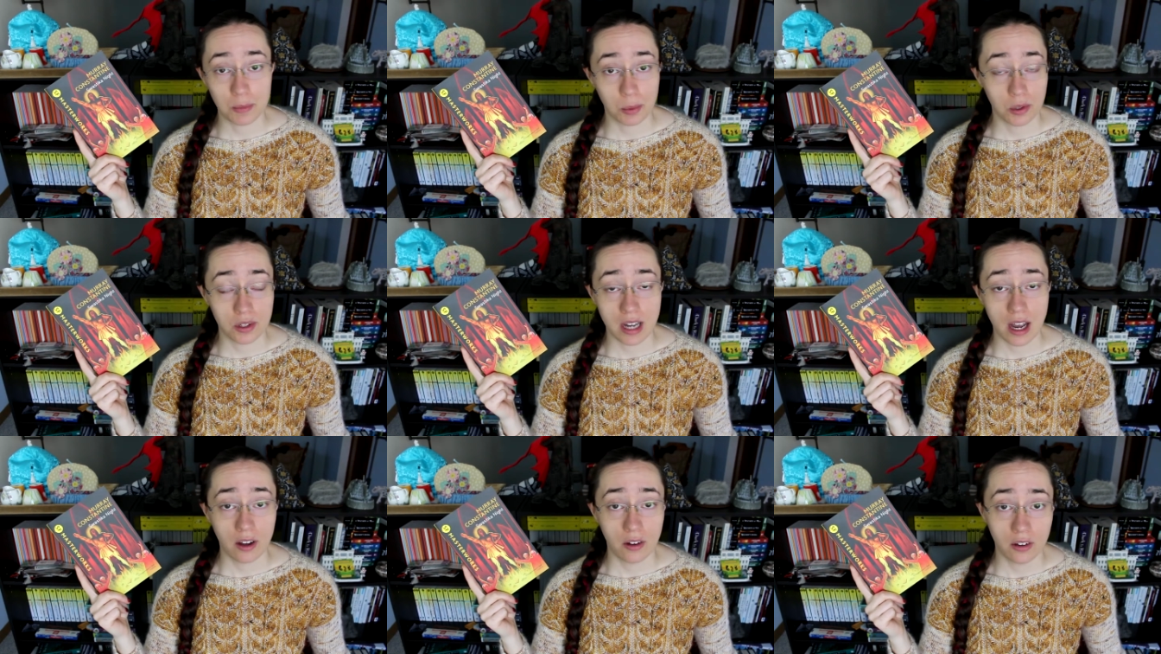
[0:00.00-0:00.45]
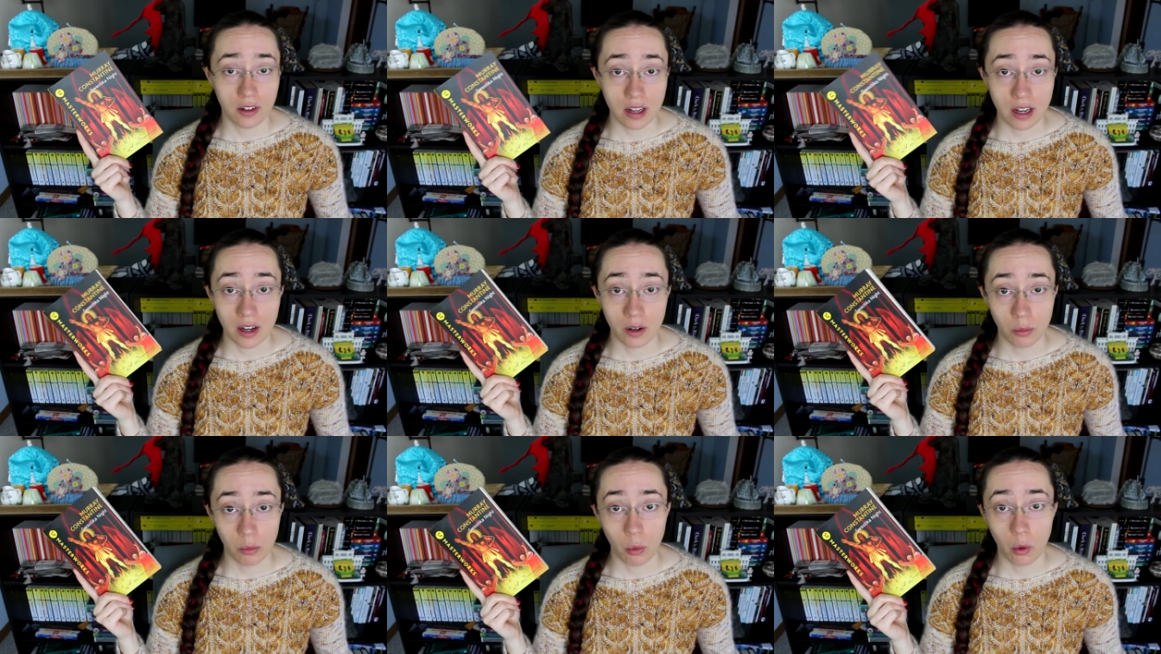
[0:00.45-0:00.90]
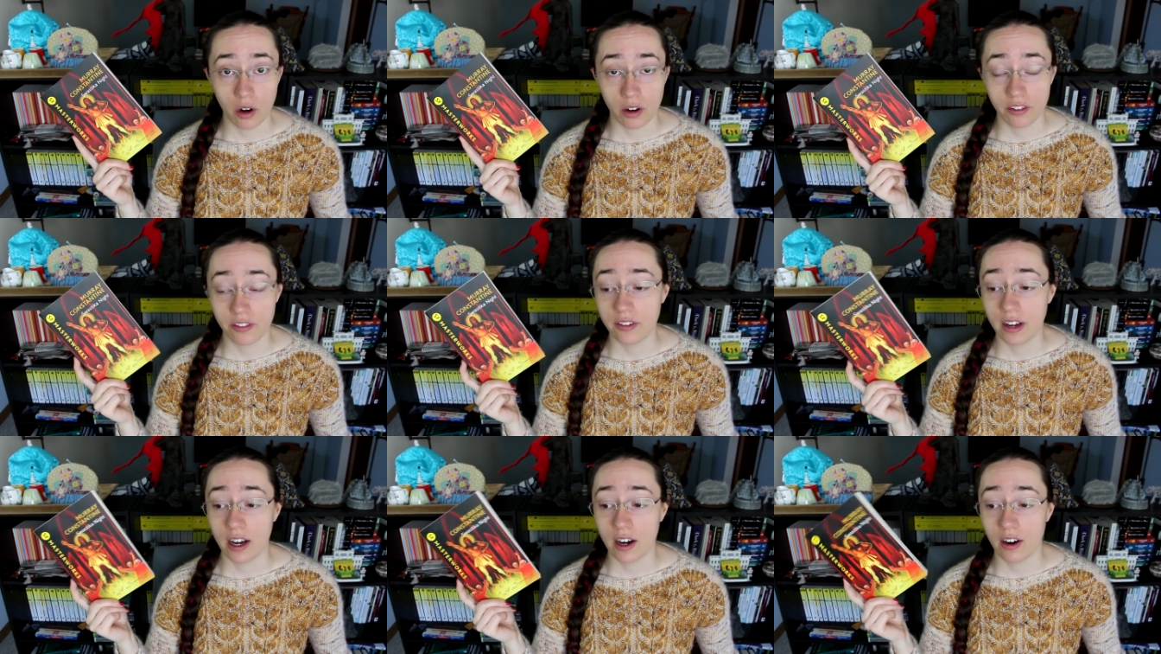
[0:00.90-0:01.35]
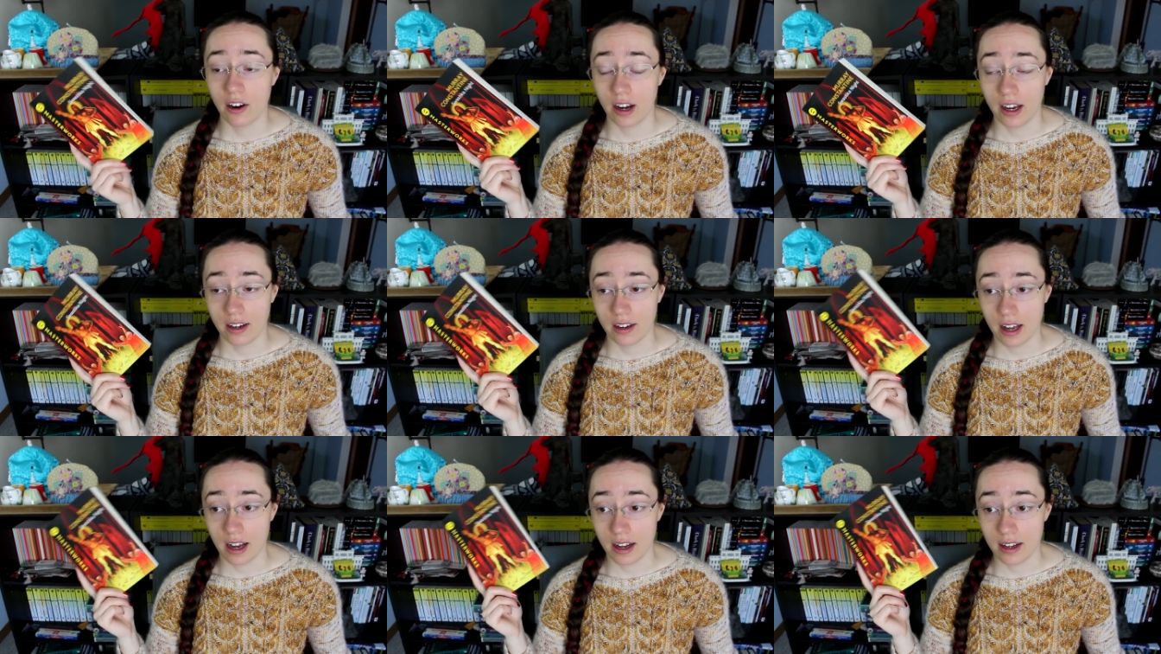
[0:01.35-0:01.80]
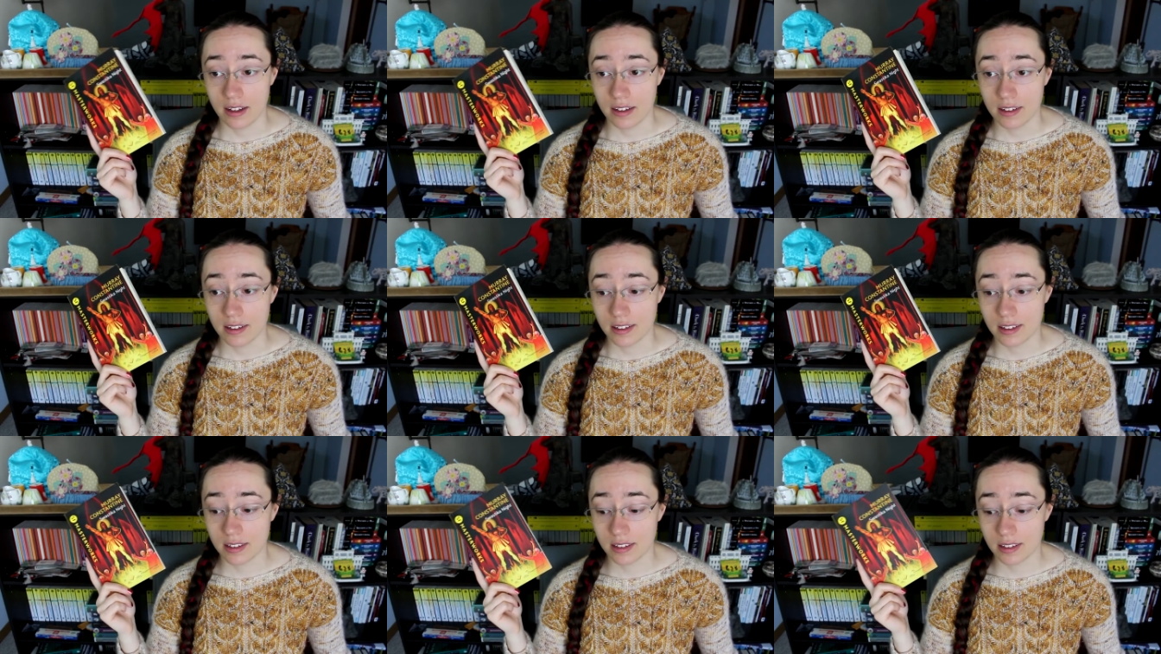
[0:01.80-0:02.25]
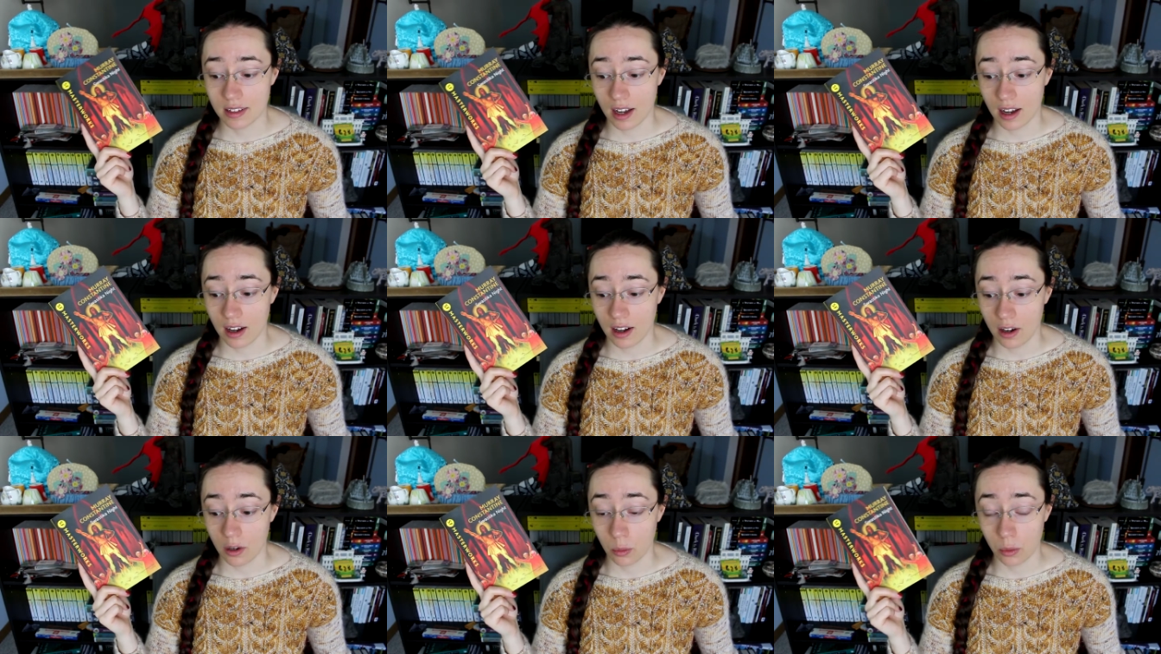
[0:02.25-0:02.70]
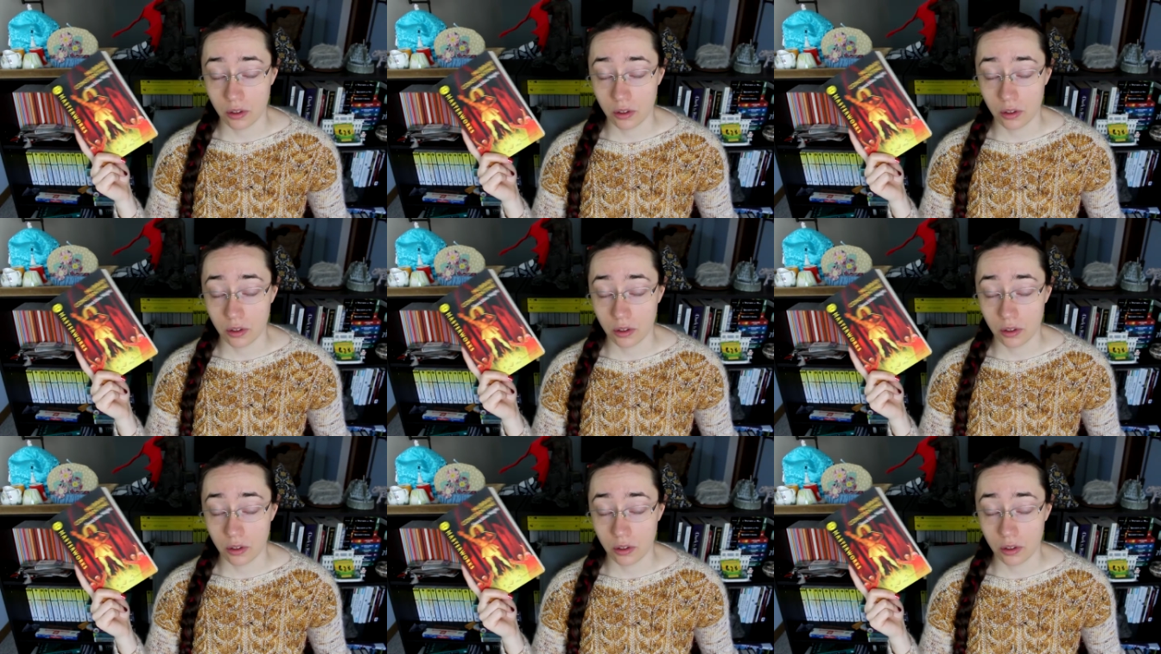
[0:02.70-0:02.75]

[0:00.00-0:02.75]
brutality, and warfare and has uh,